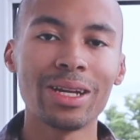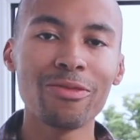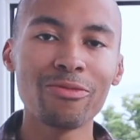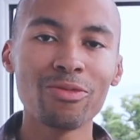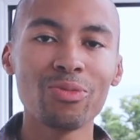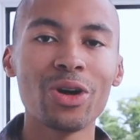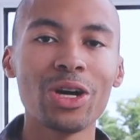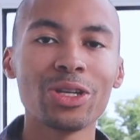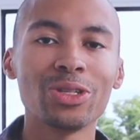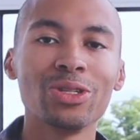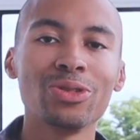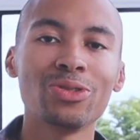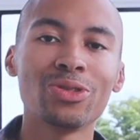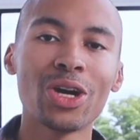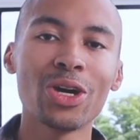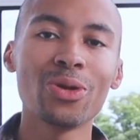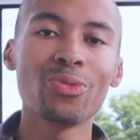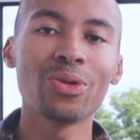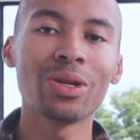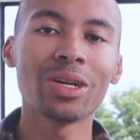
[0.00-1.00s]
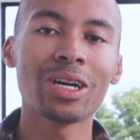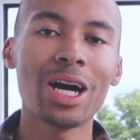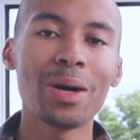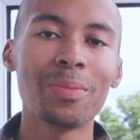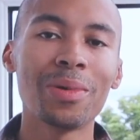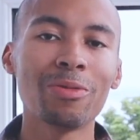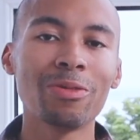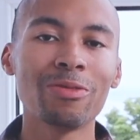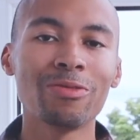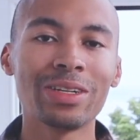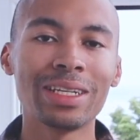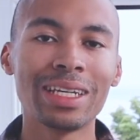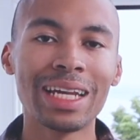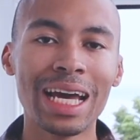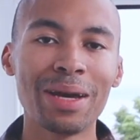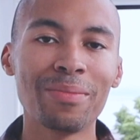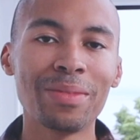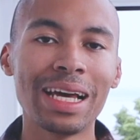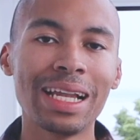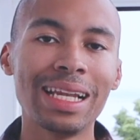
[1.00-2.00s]
In other words, you don't want to come up with a
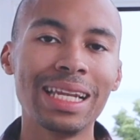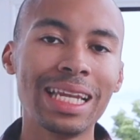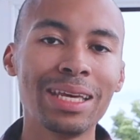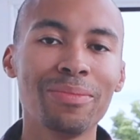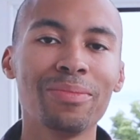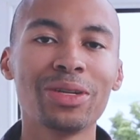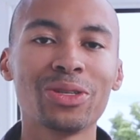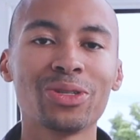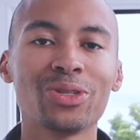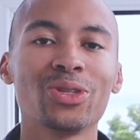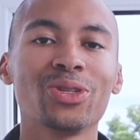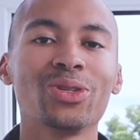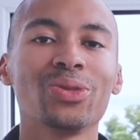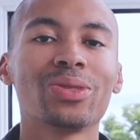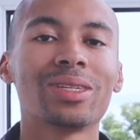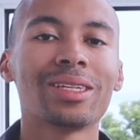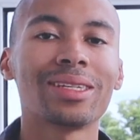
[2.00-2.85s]
name that limits you